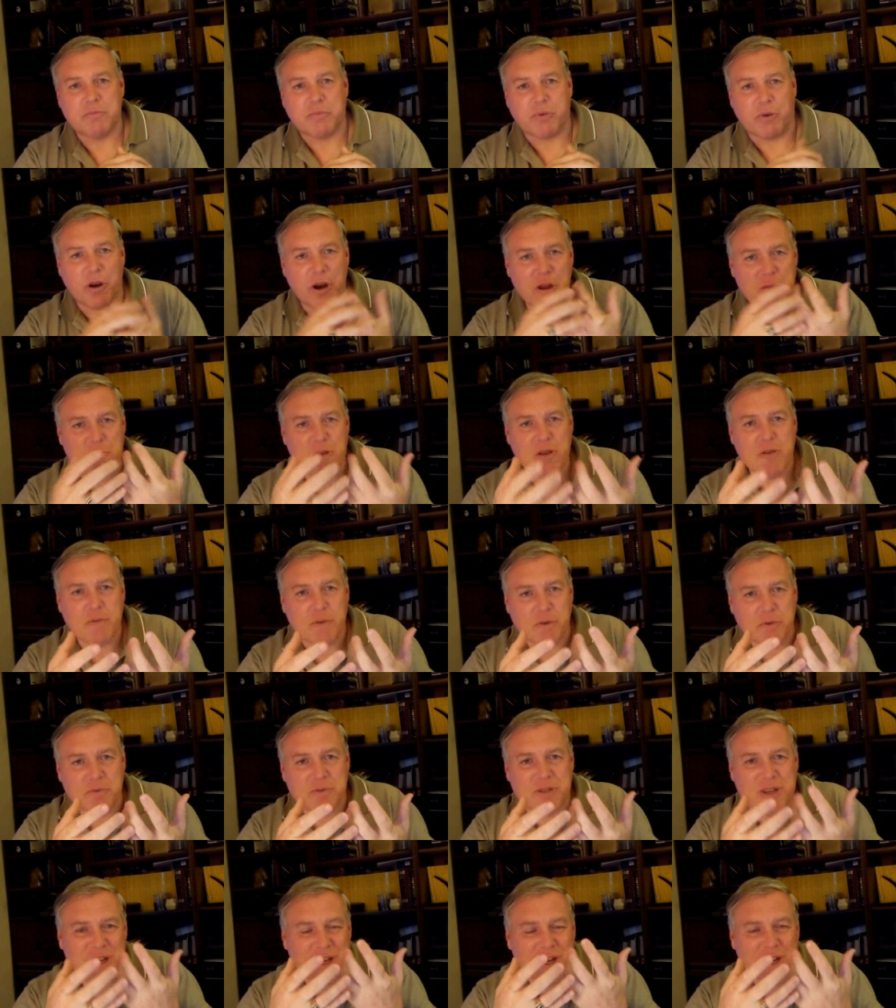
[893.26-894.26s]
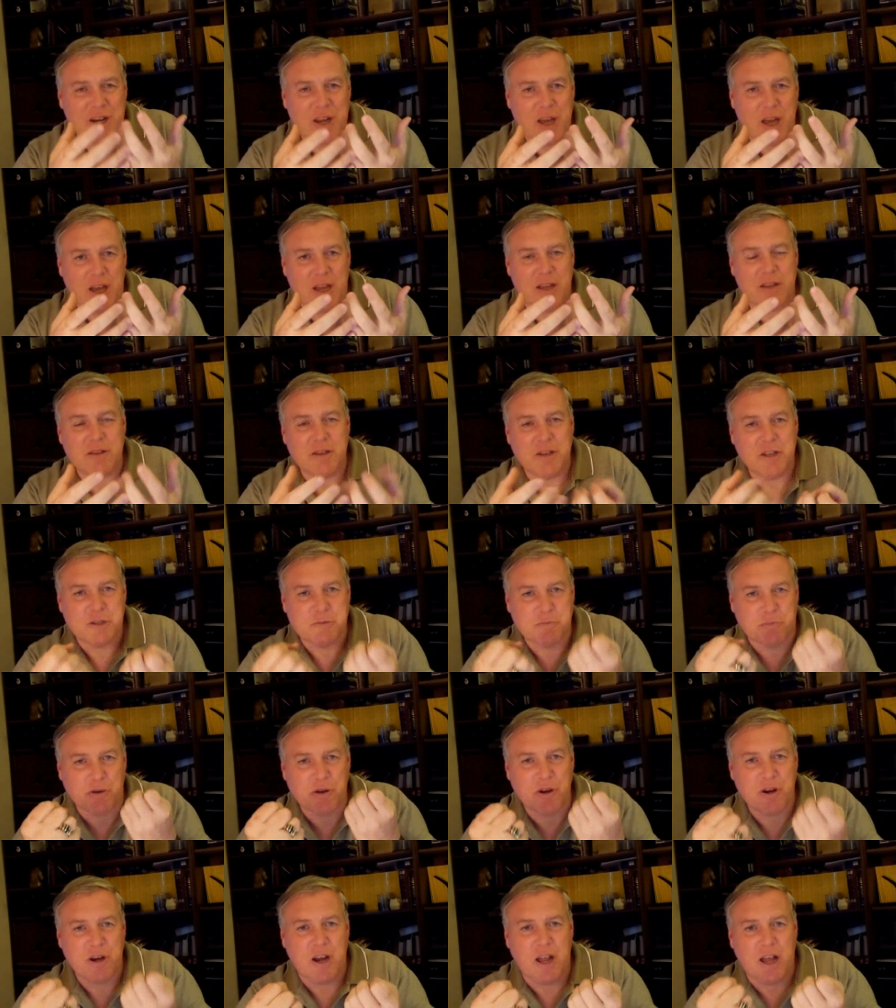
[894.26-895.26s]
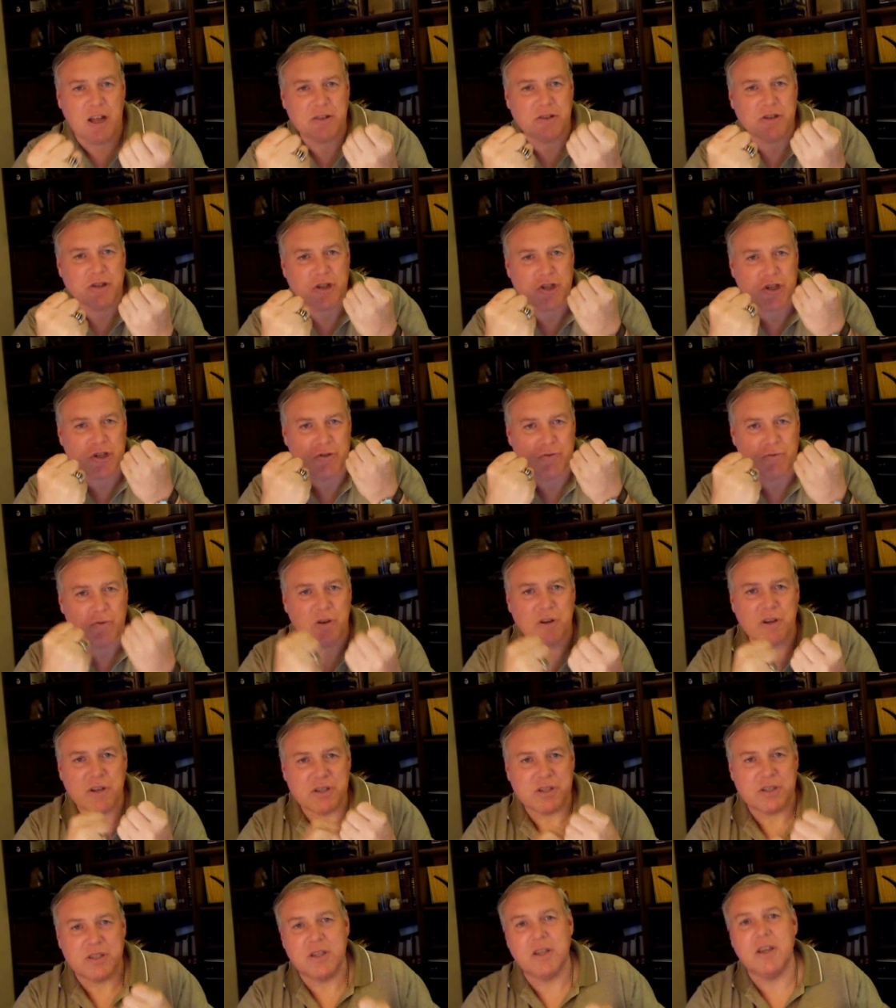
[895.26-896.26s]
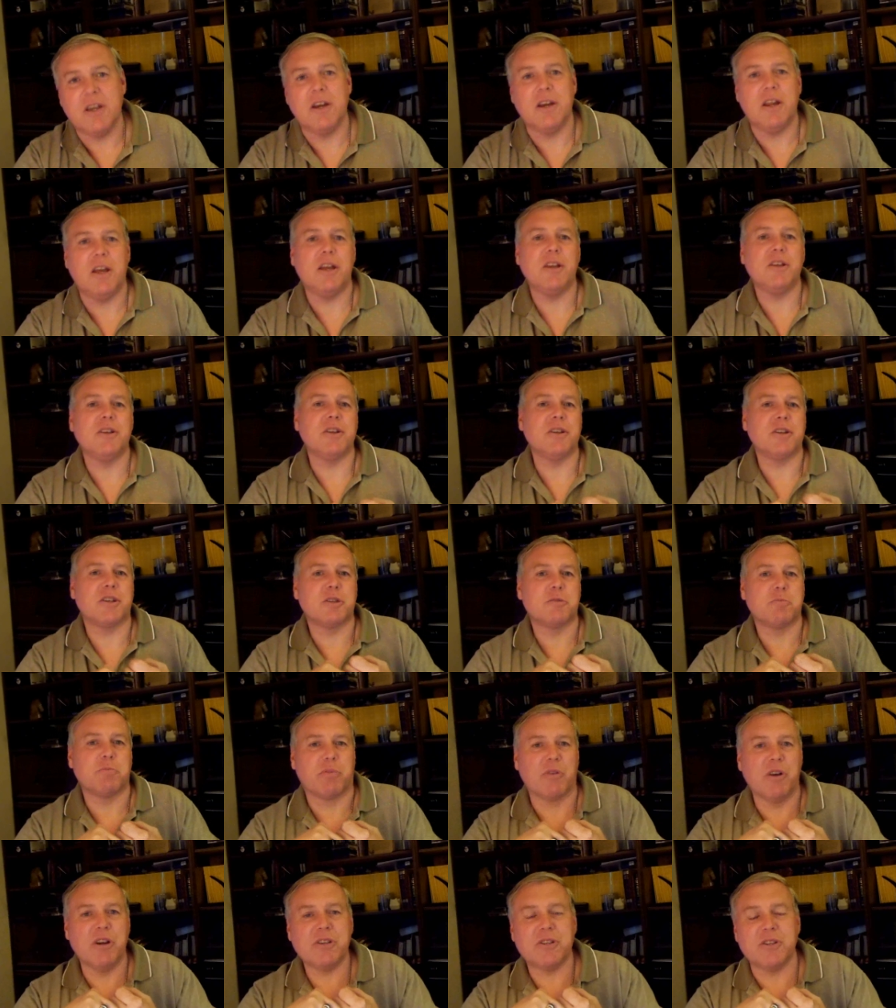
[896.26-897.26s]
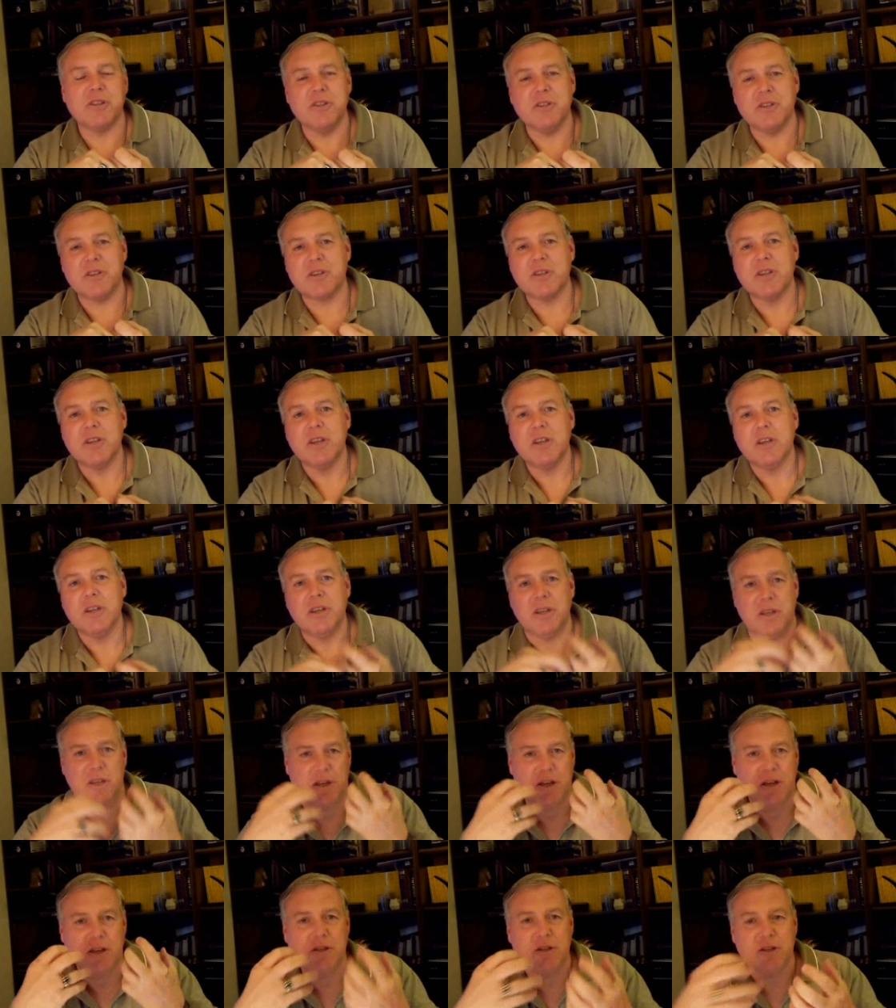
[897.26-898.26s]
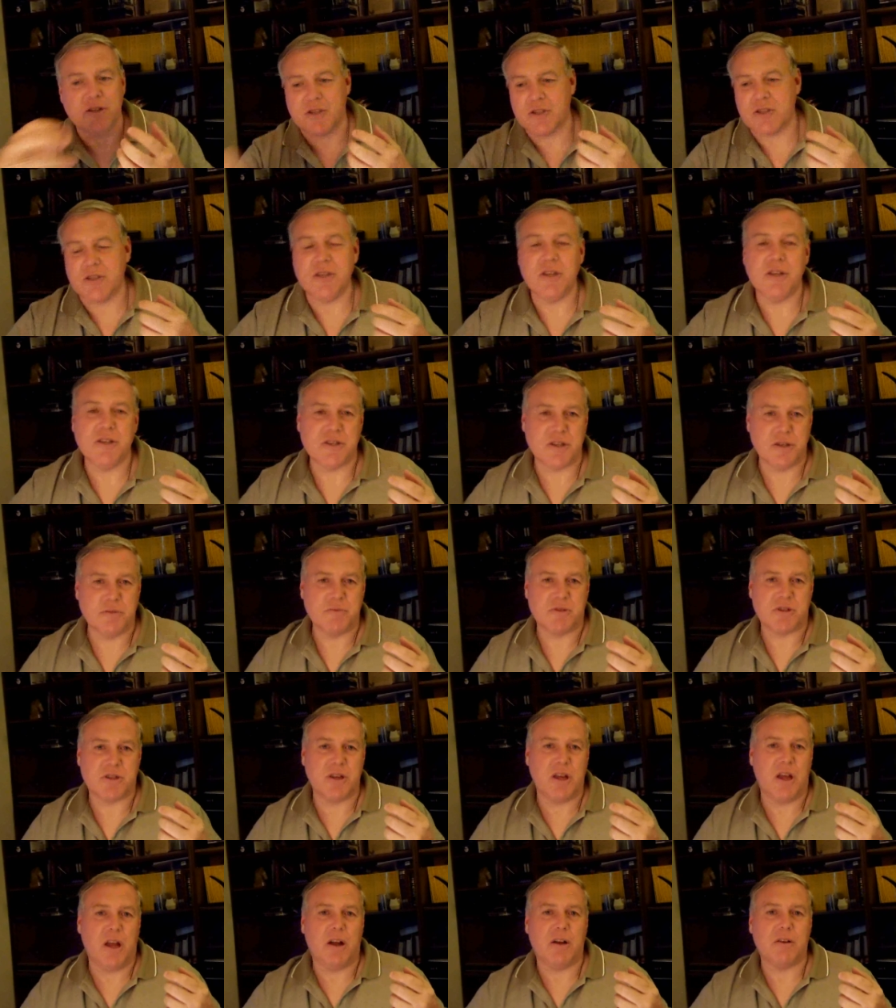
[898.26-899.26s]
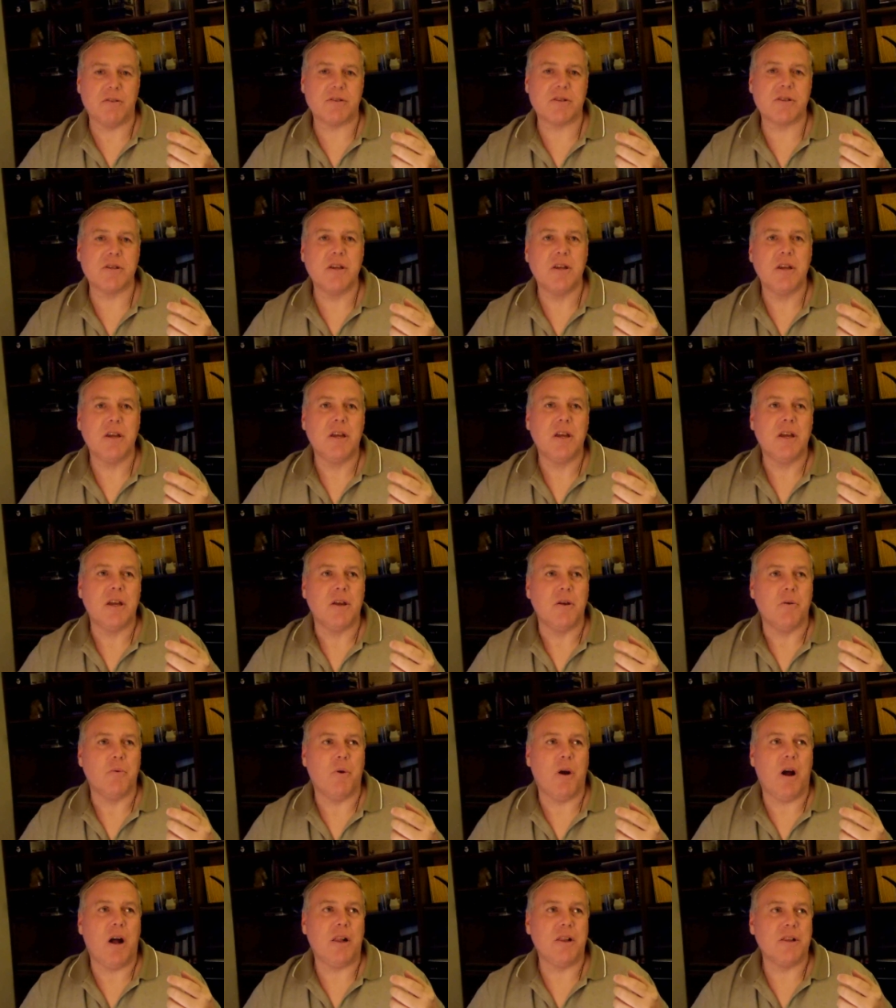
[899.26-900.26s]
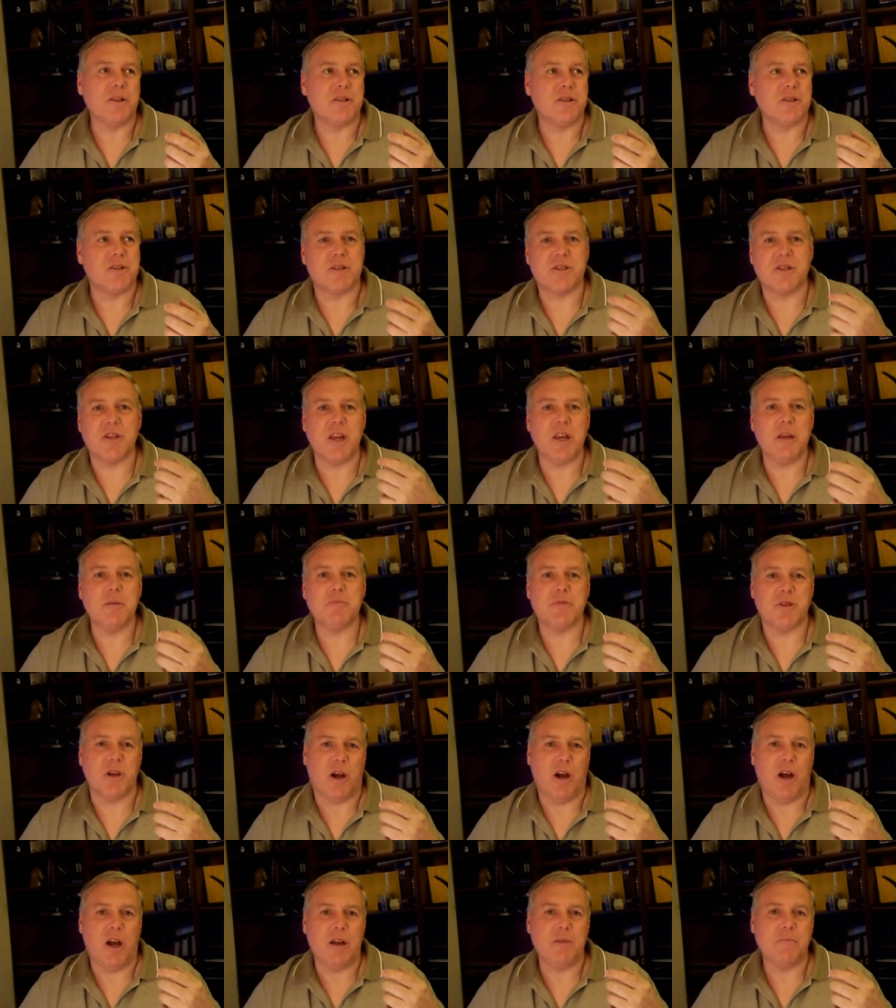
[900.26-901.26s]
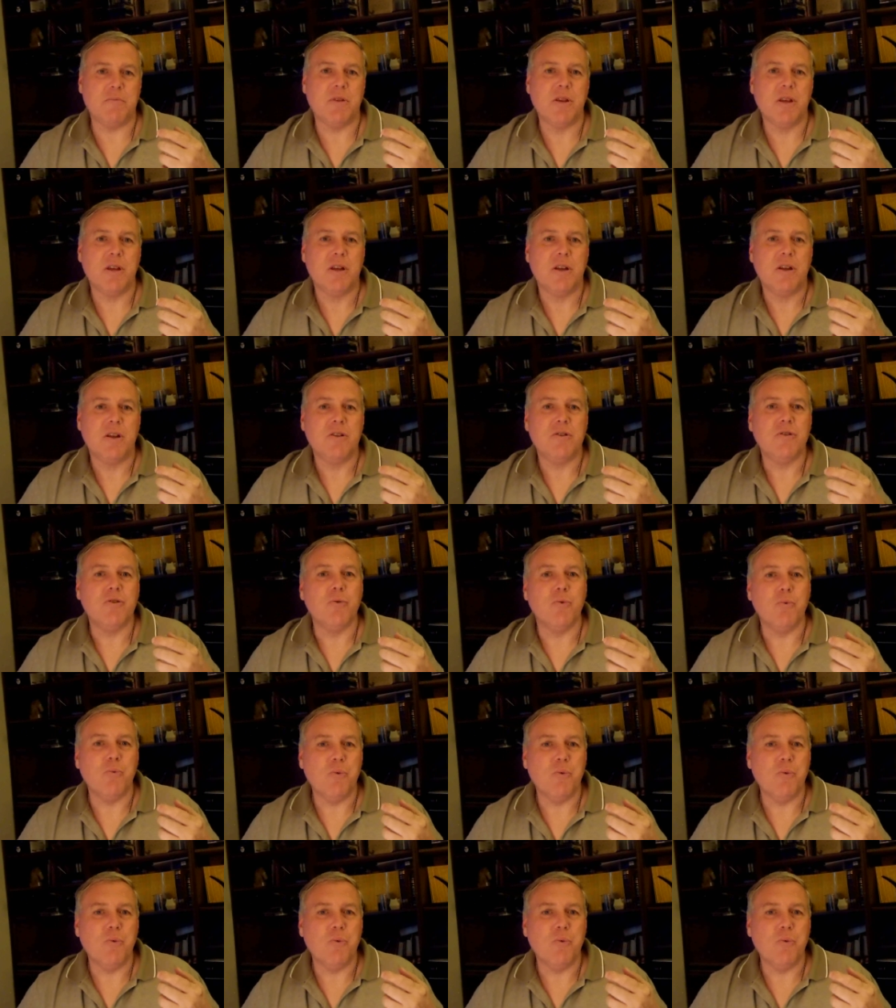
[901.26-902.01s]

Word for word: primeval DNA. It's bringing out the strongest DNA expressions in the seeds themselves, while at the same time, the